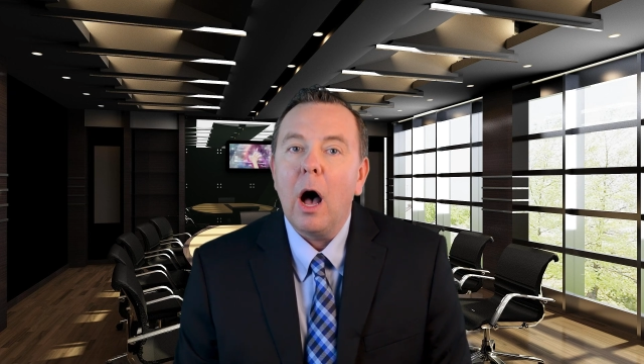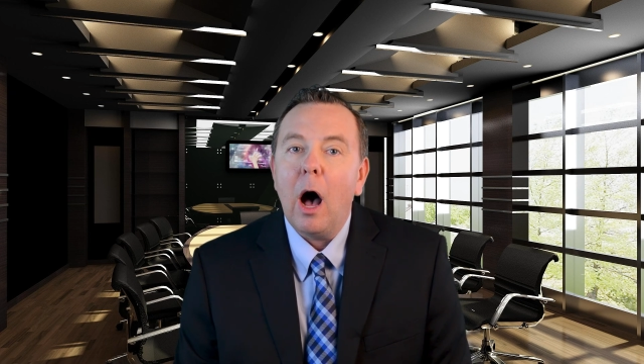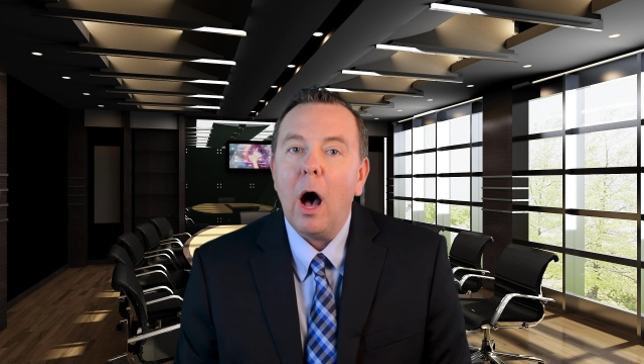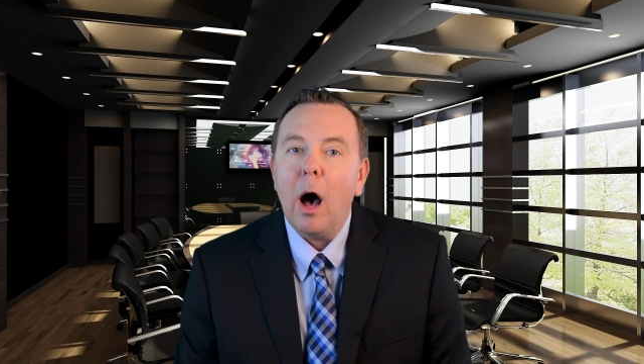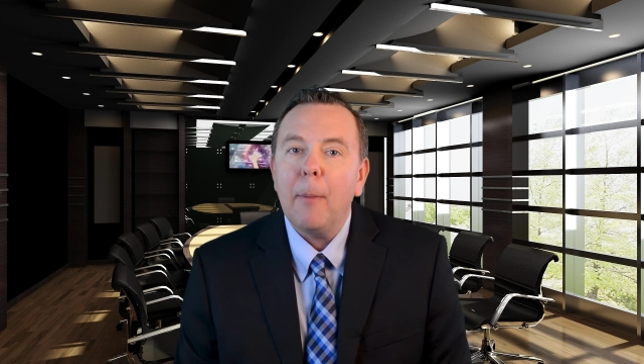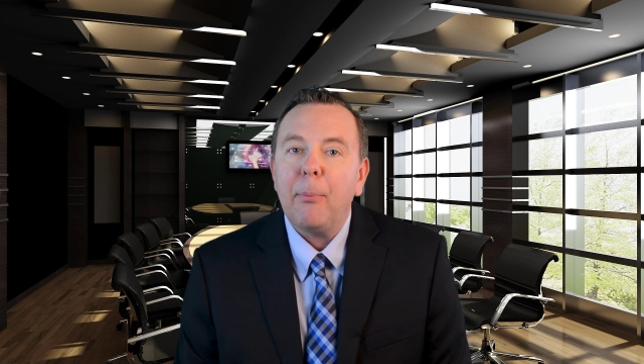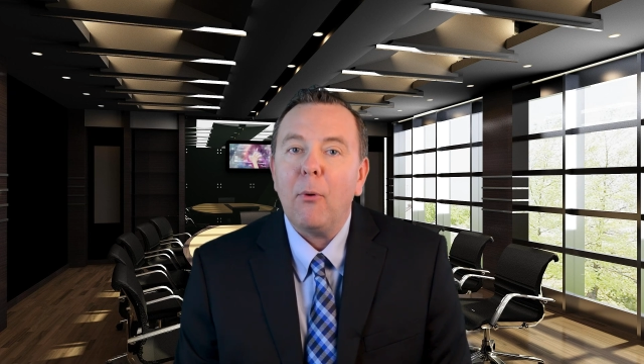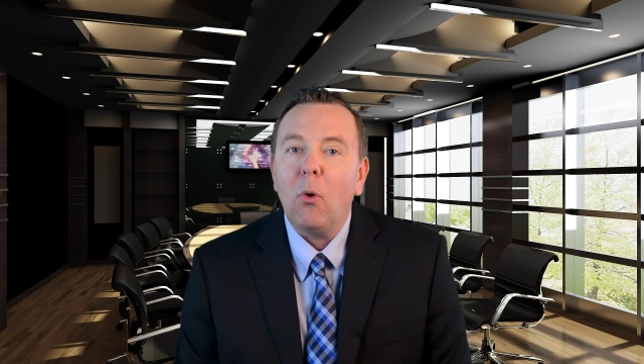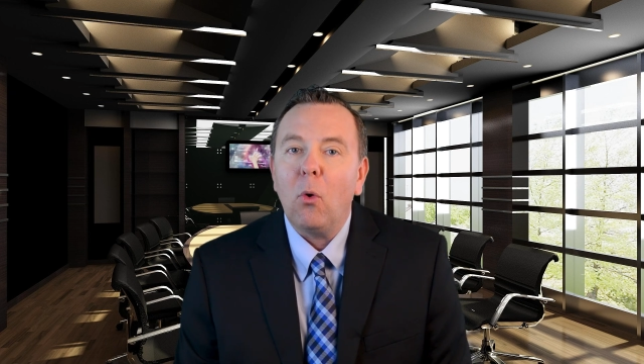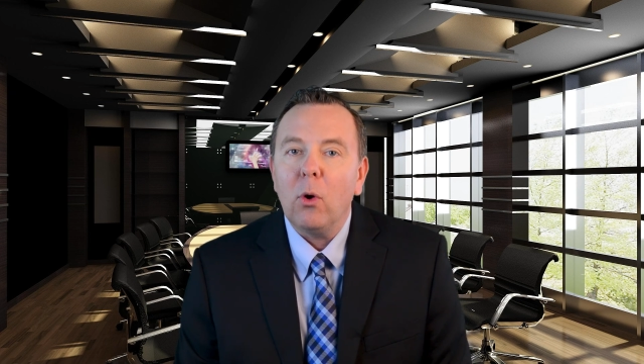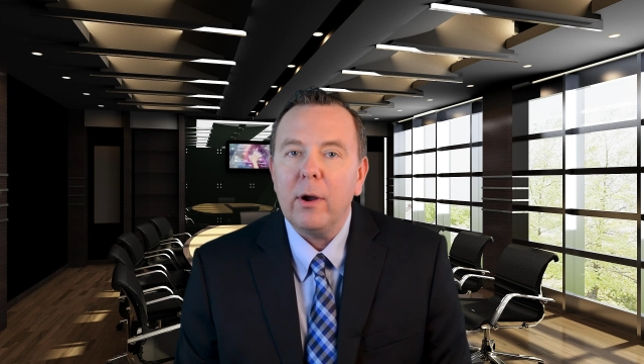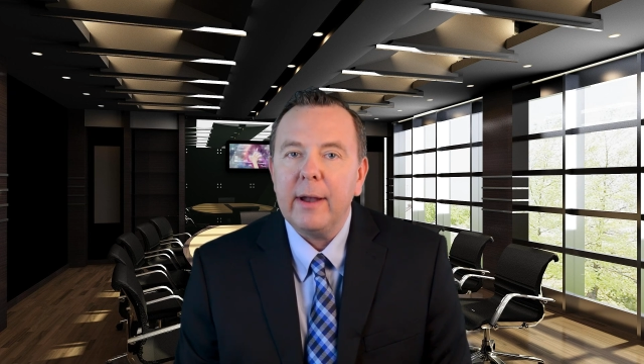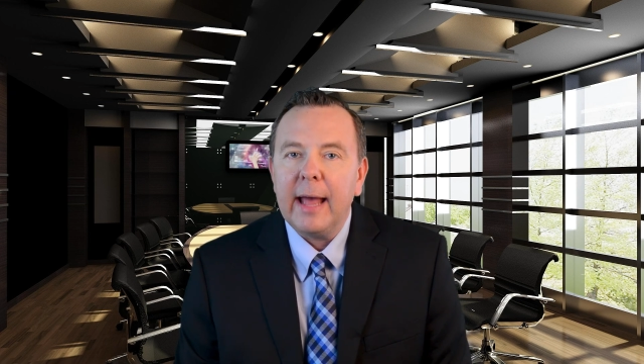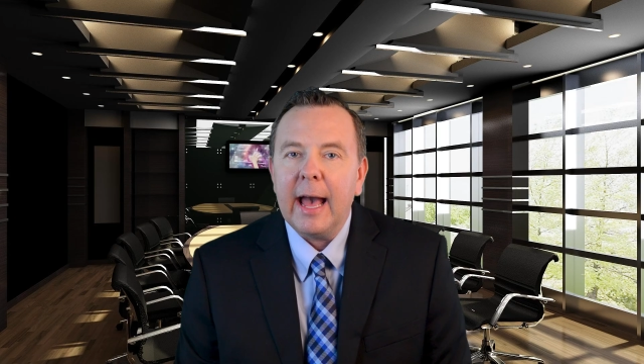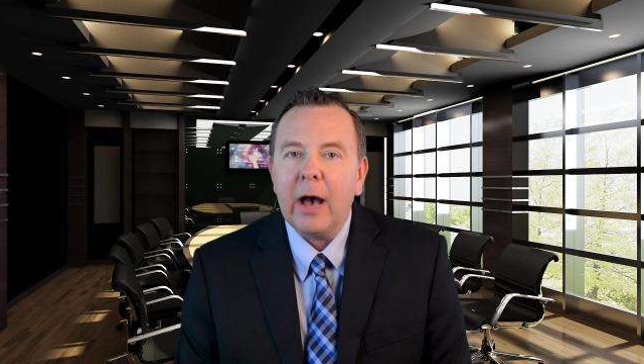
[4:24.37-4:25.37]
up
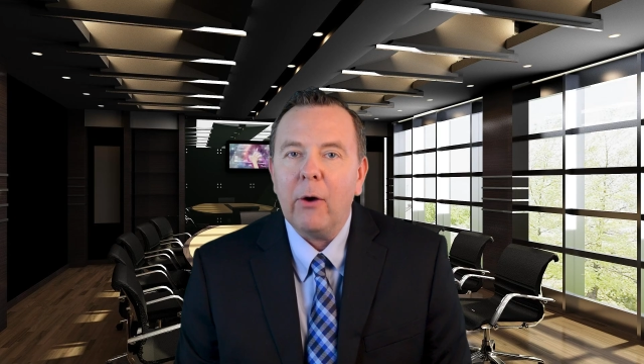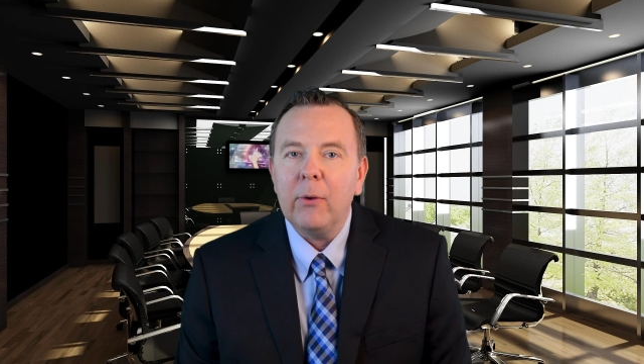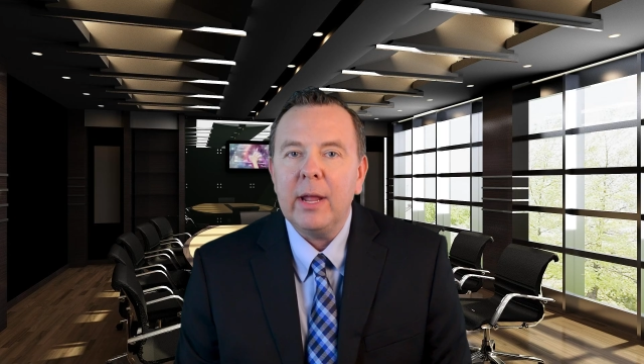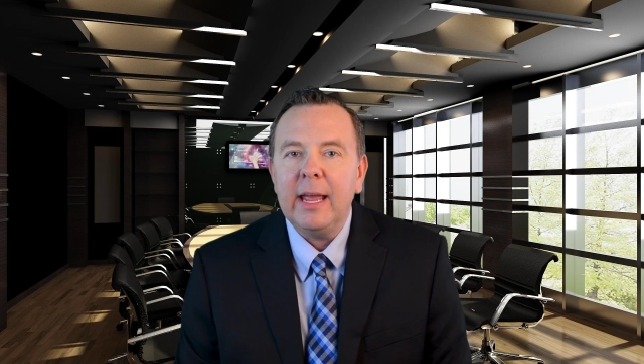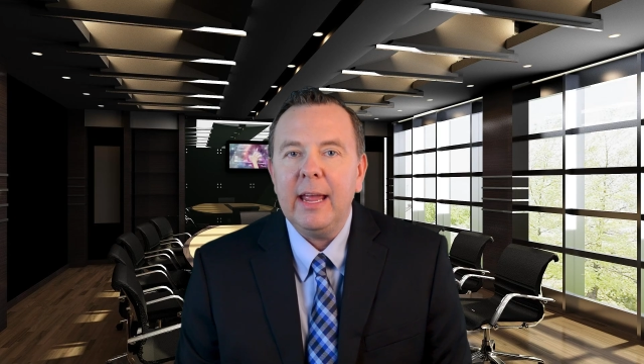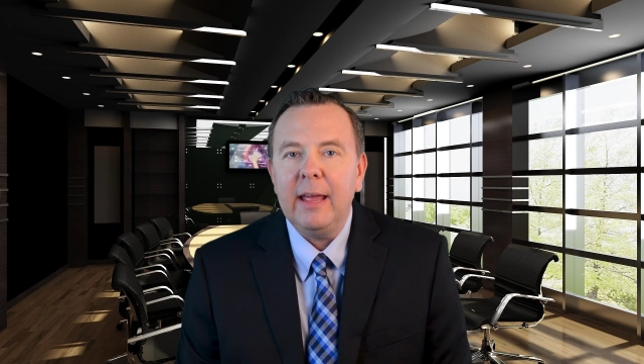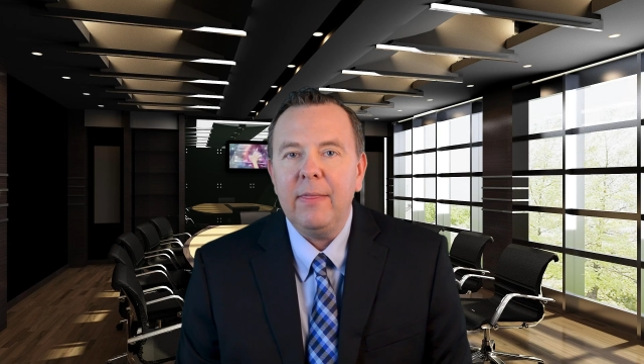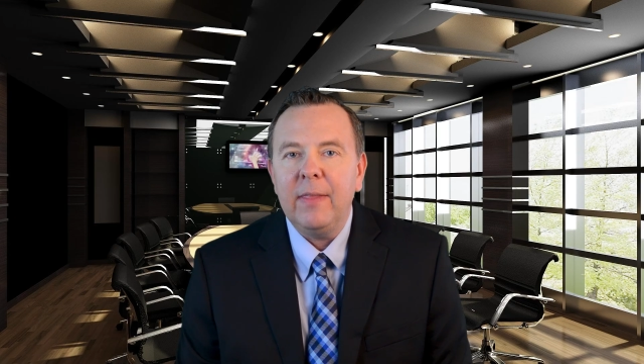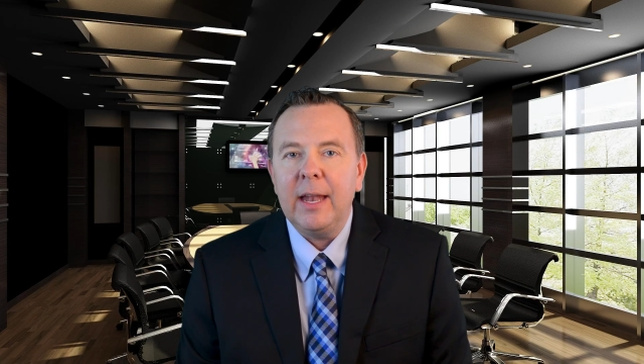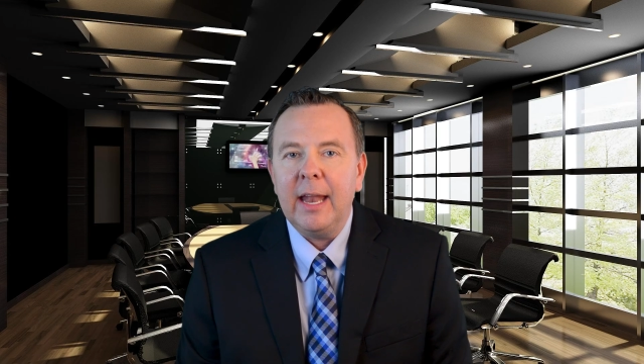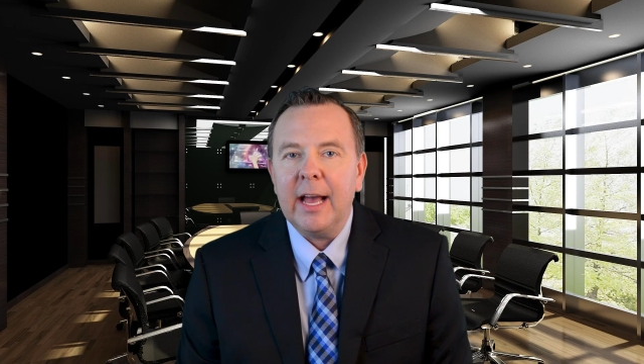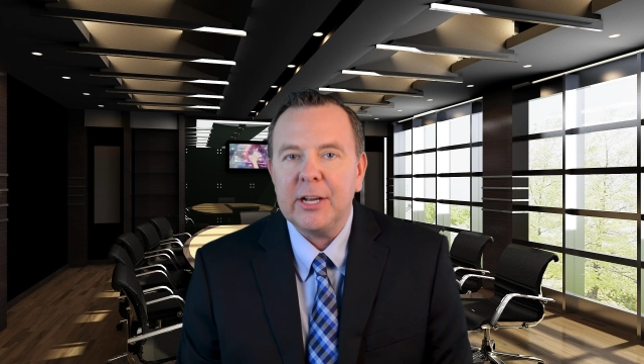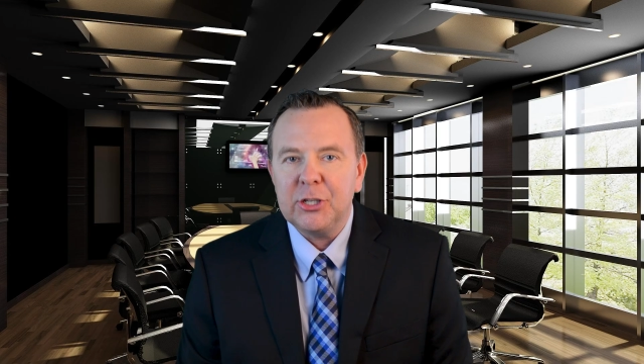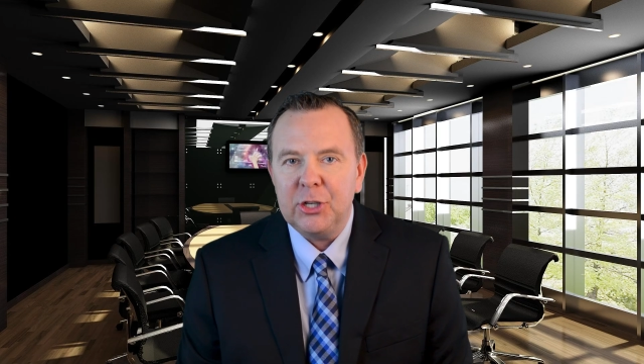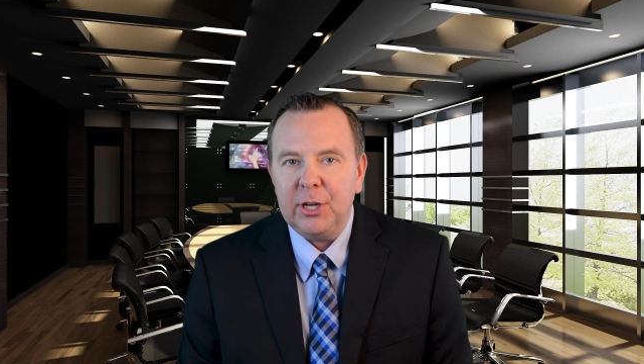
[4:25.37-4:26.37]
or down in the
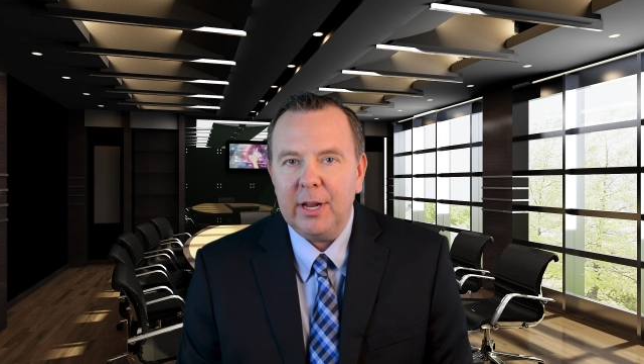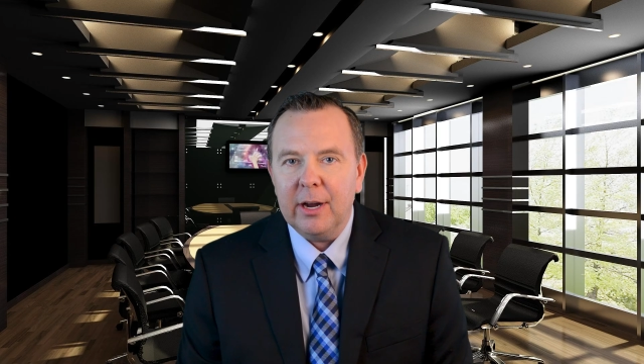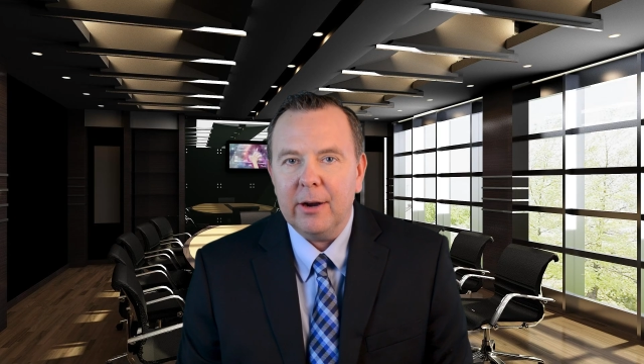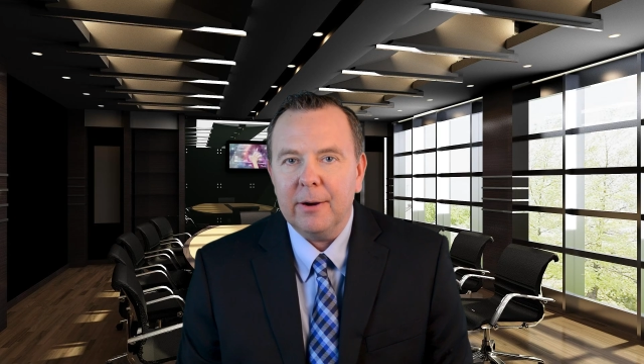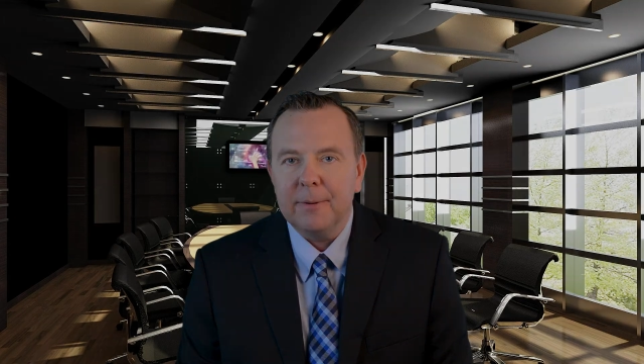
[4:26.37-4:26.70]
next year.